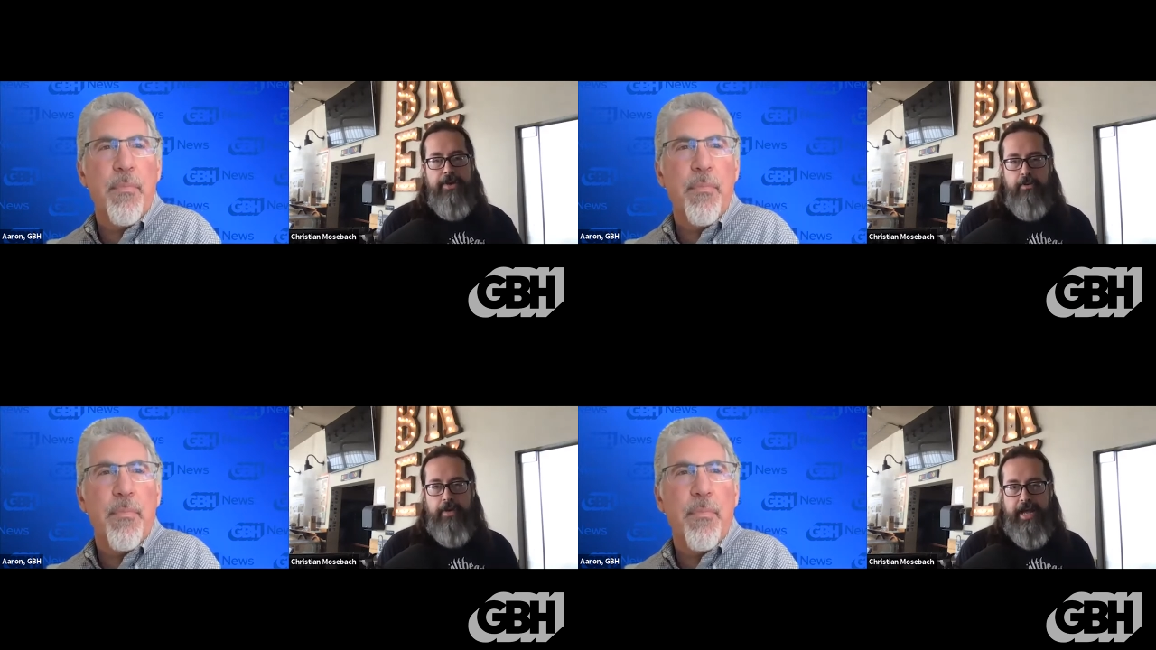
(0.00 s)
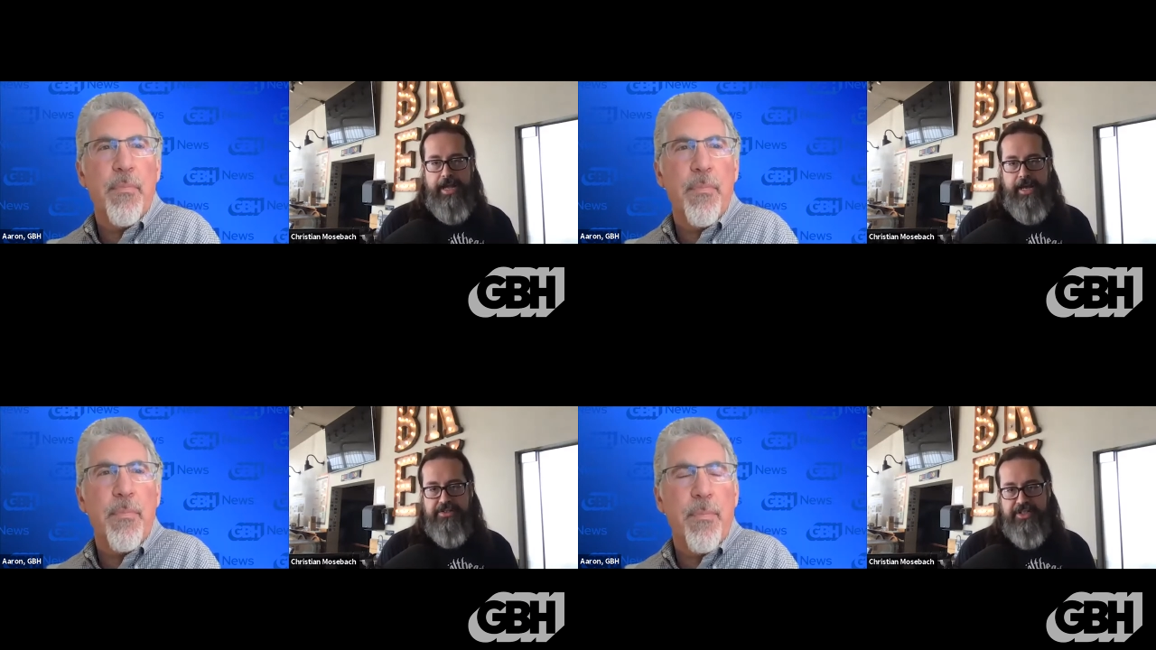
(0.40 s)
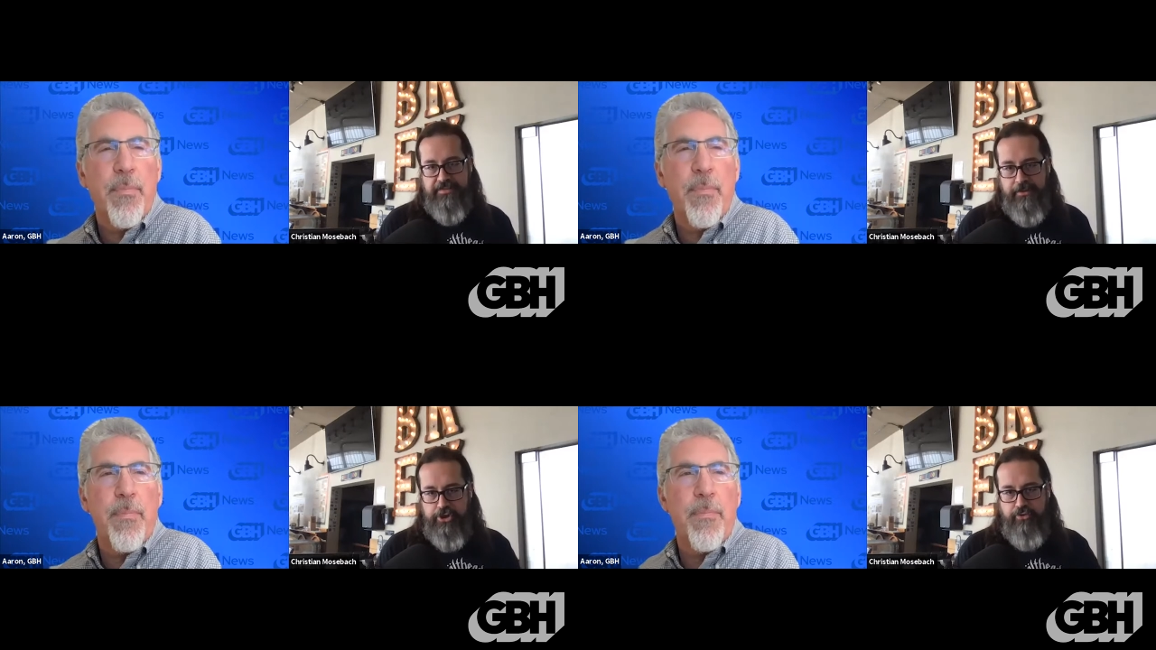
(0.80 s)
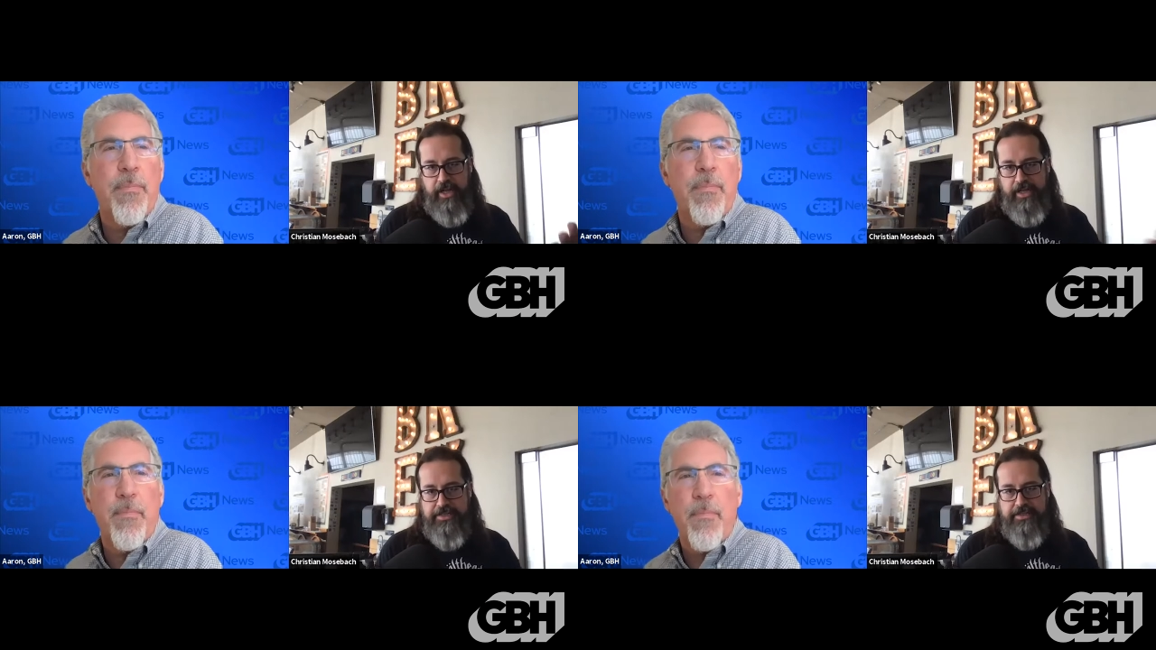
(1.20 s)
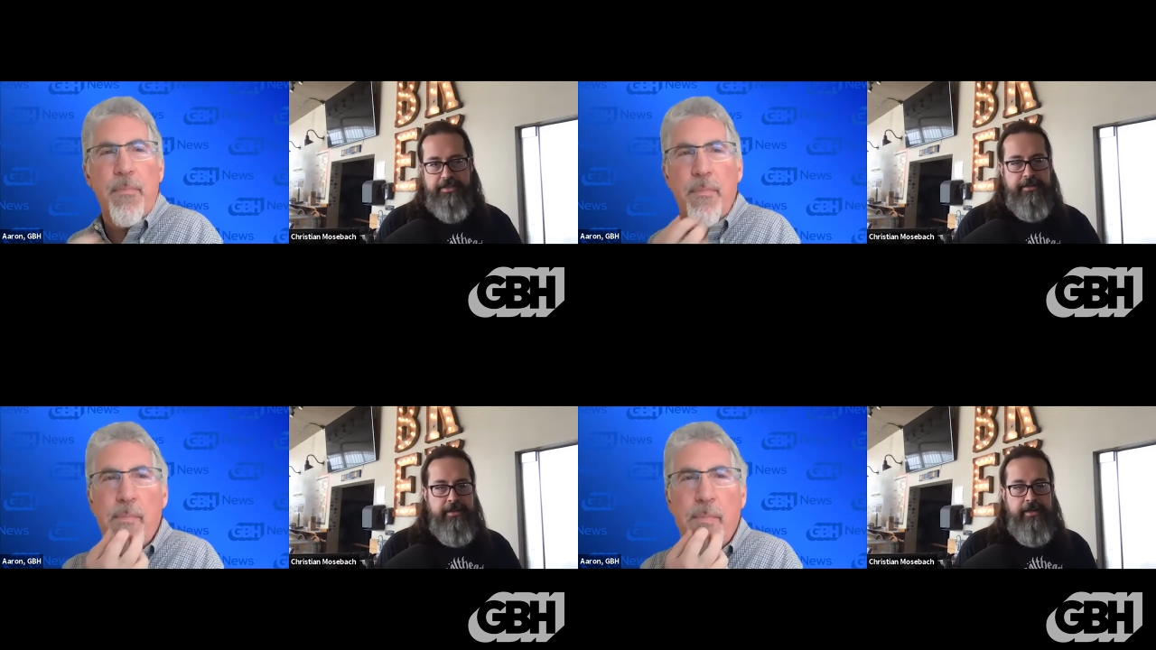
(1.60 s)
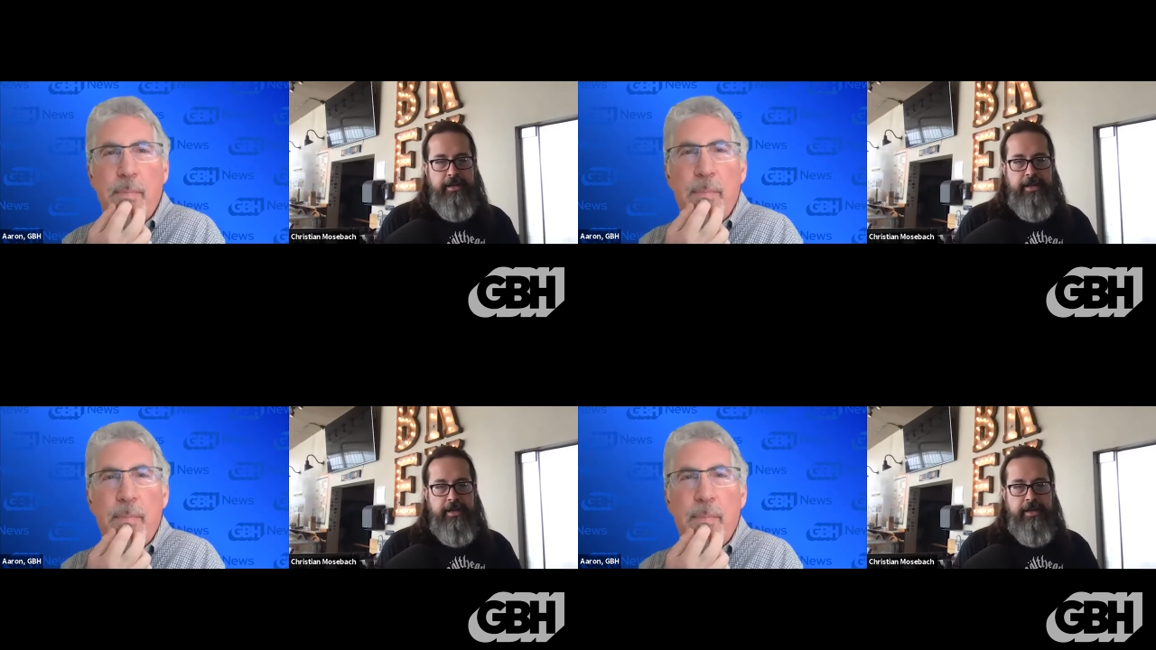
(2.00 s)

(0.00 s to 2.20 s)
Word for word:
Speaker 1: I built a uh, six foot trellis,